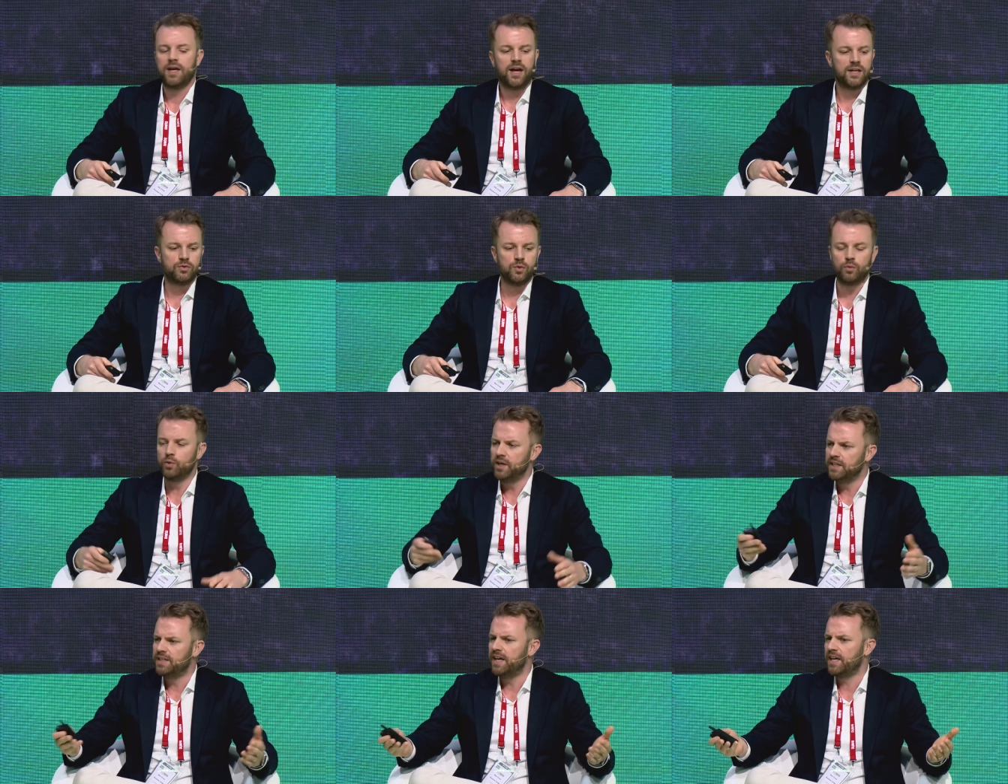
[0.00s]
and
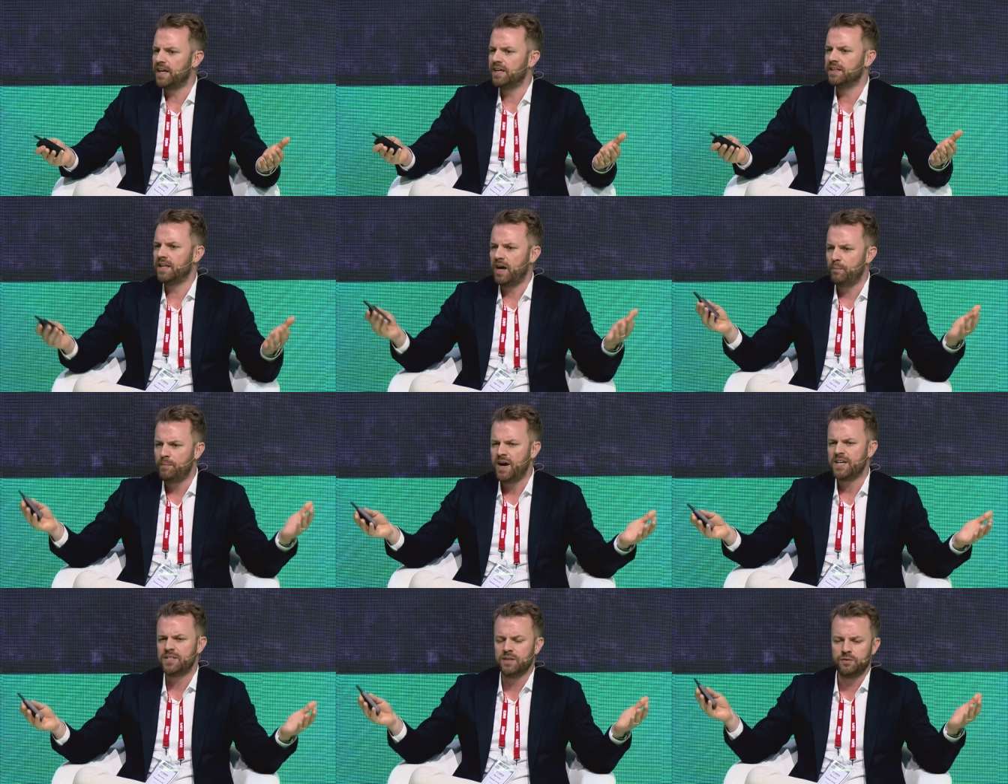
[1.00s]
really take in that
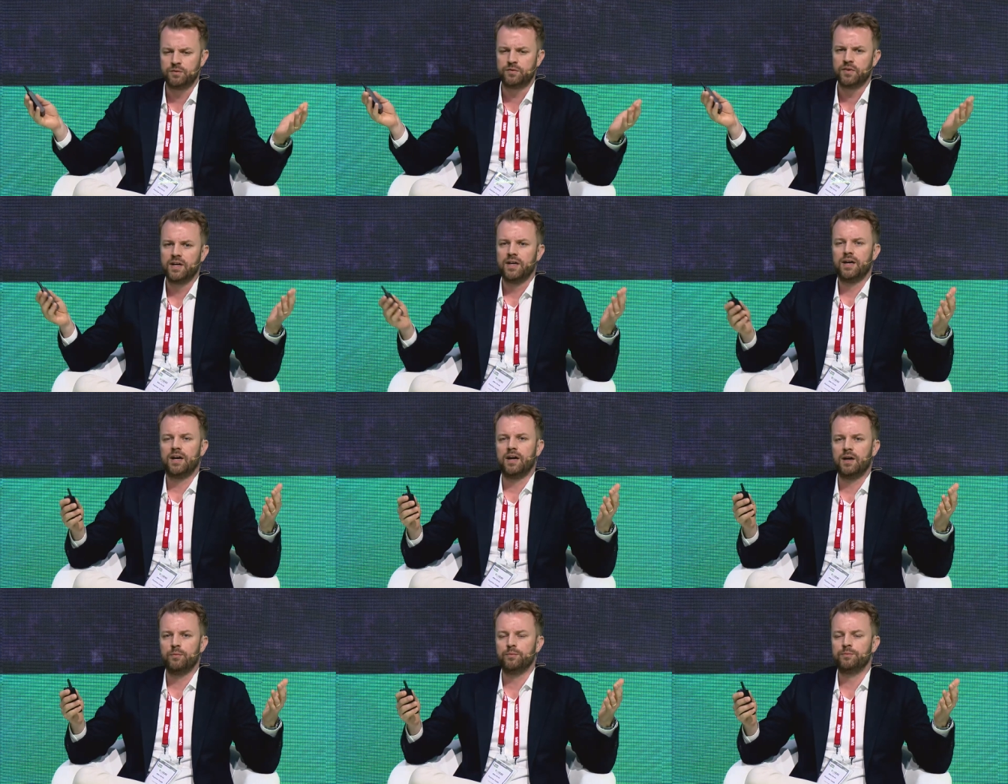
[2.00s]
massive
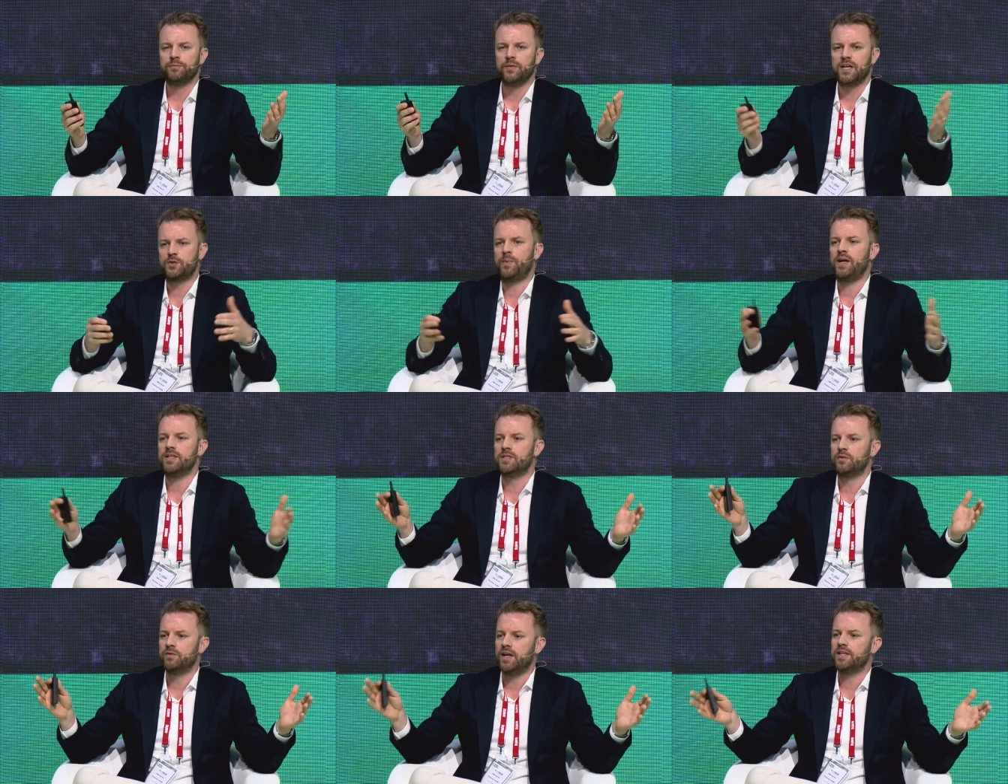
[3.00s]
um,
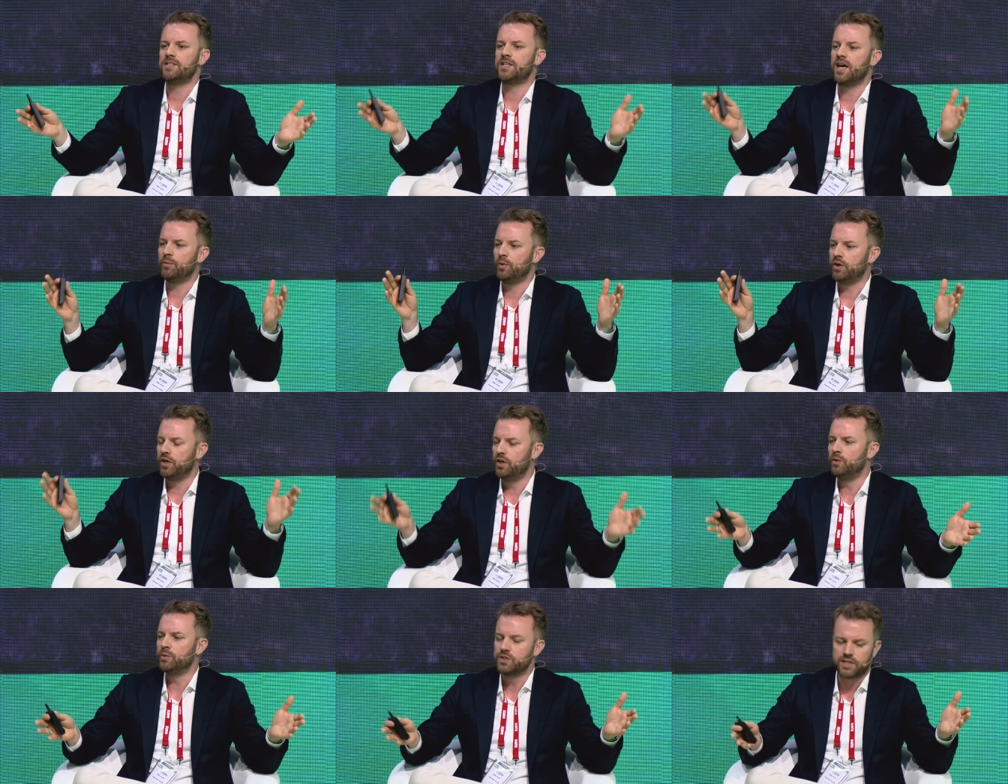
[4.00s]
expanse of landscape on a
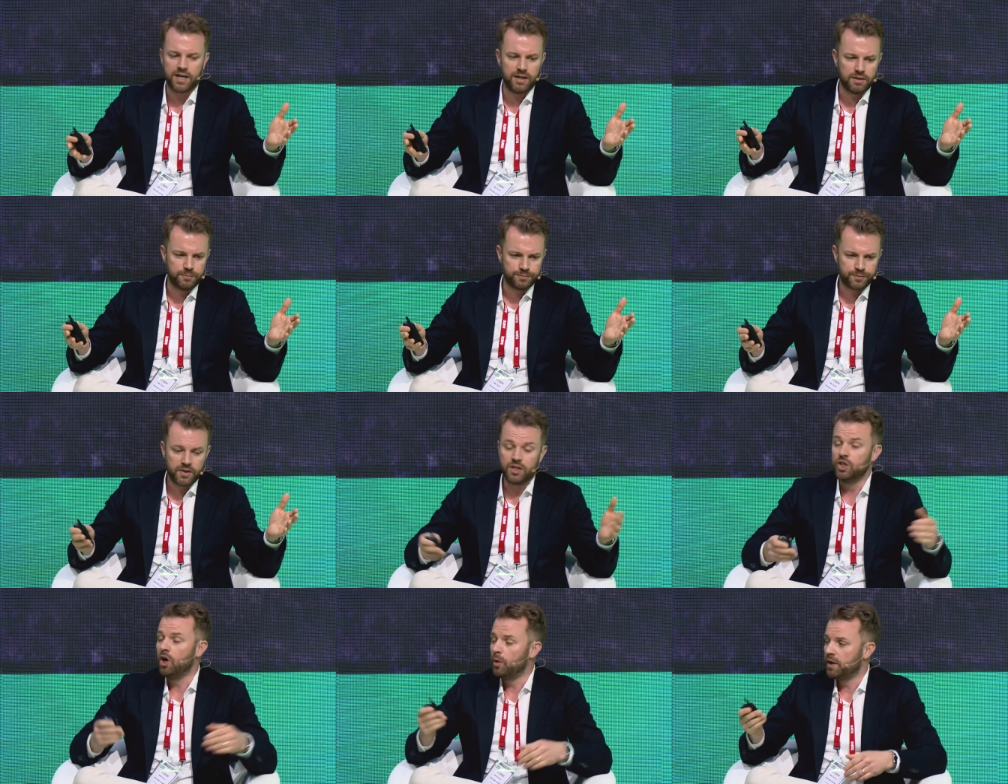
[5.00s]
human scale,
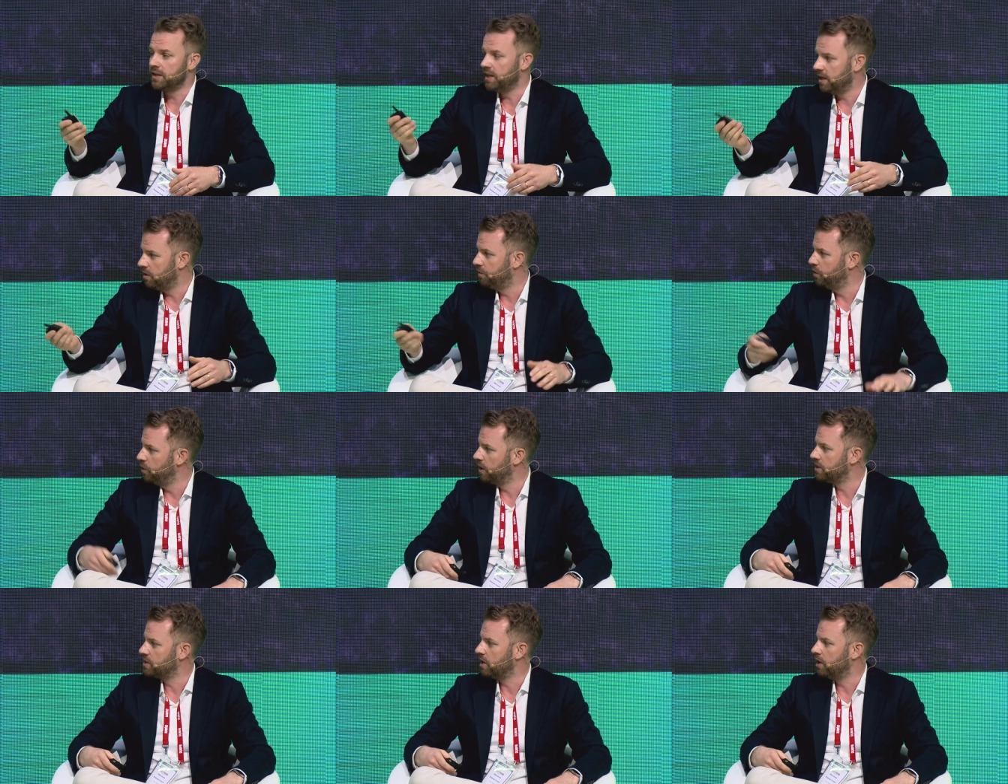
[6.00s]
knowing that in a few
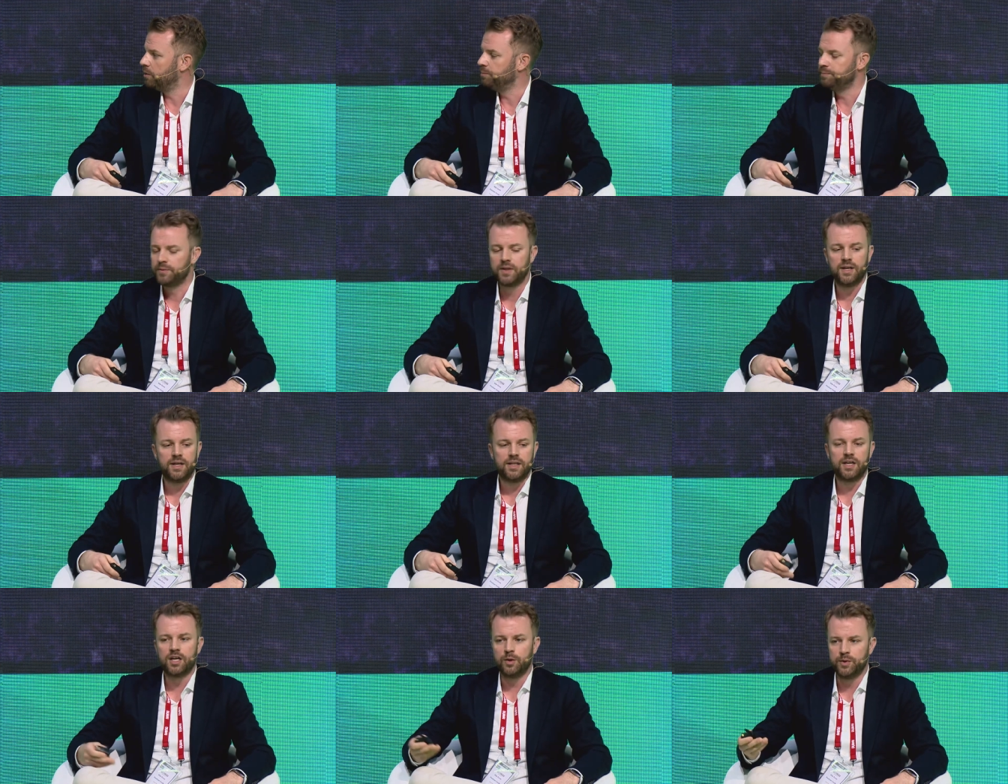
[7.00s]
days' time,
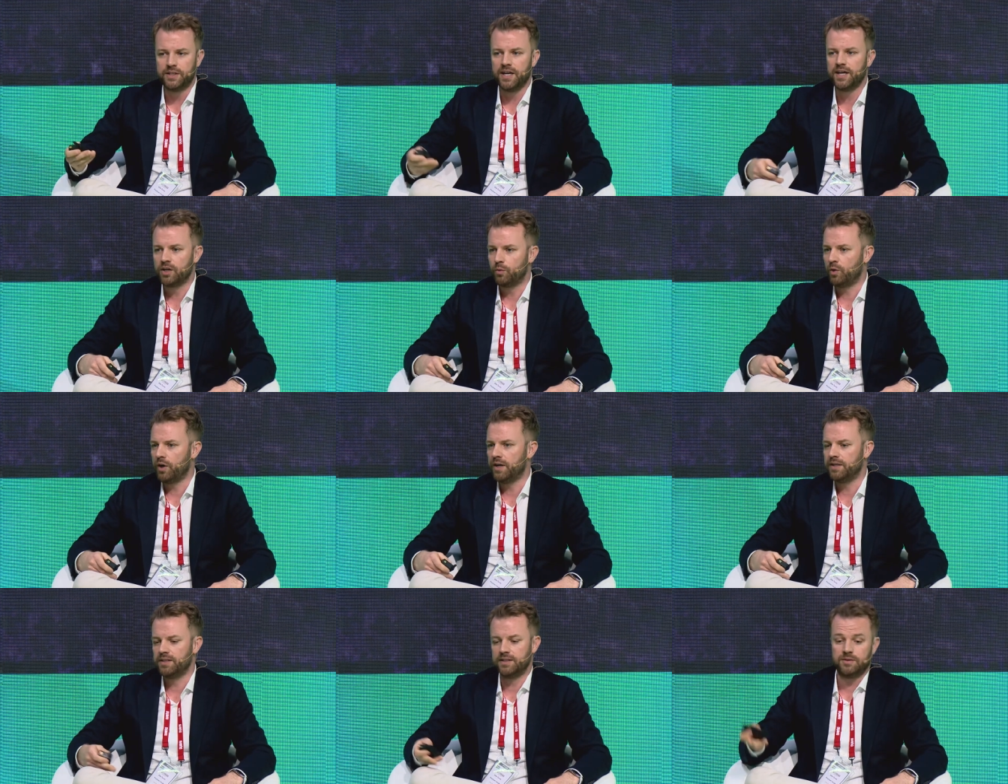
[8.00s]
they're going to be taking a
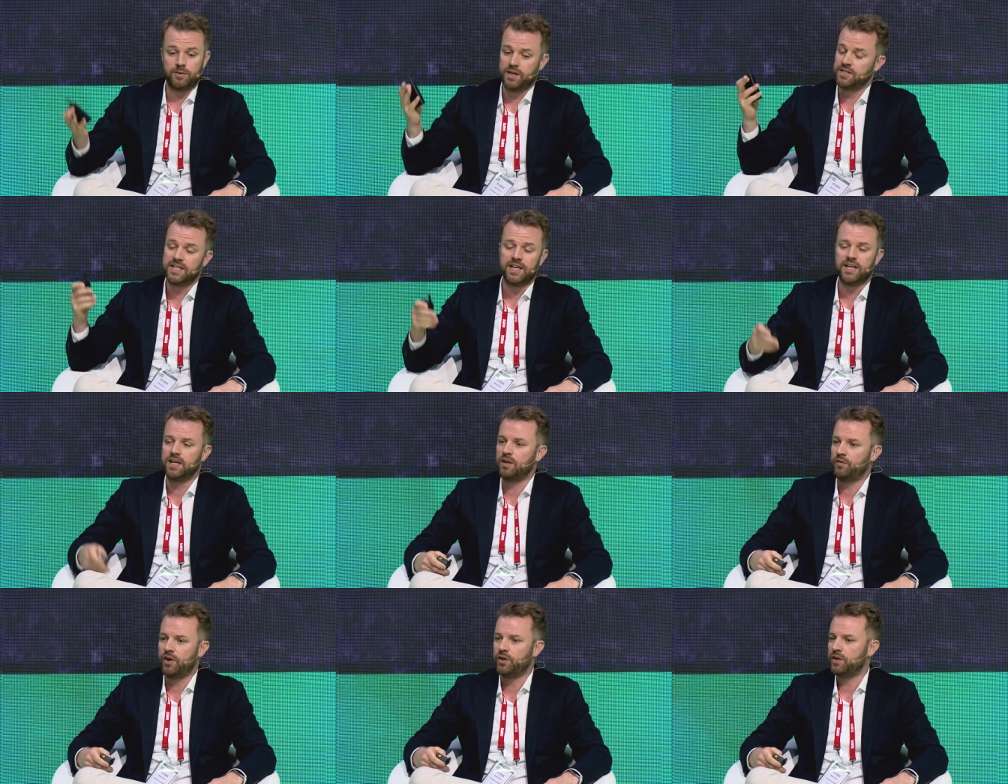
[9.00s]
ride and, and seeing it in
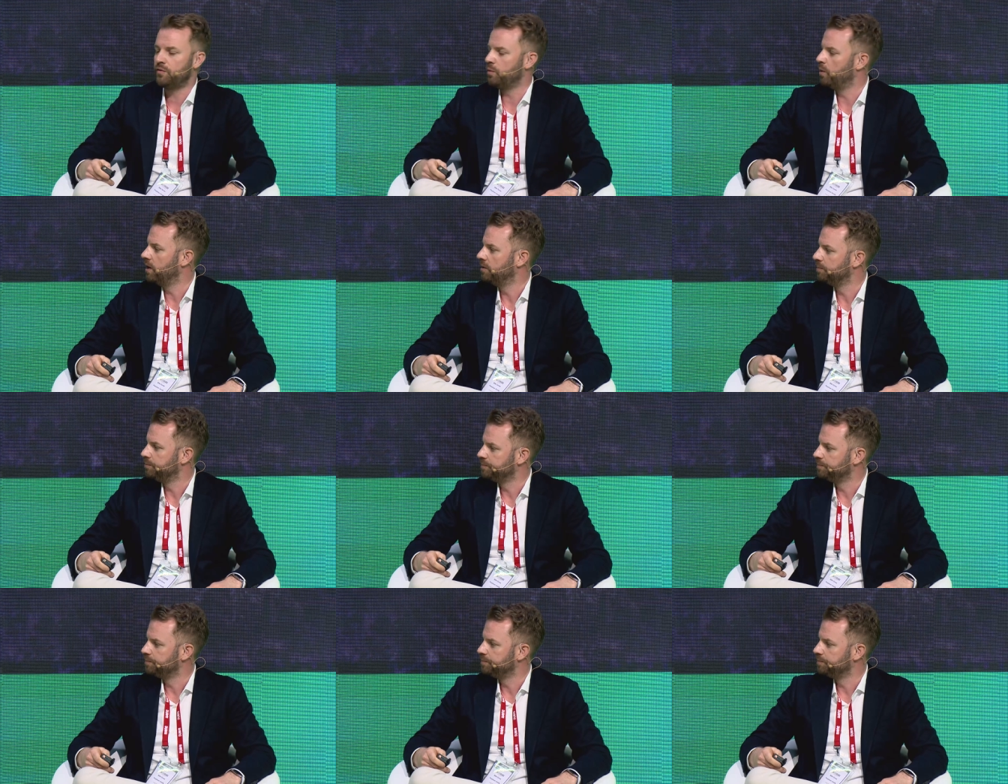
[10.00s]
a very different way.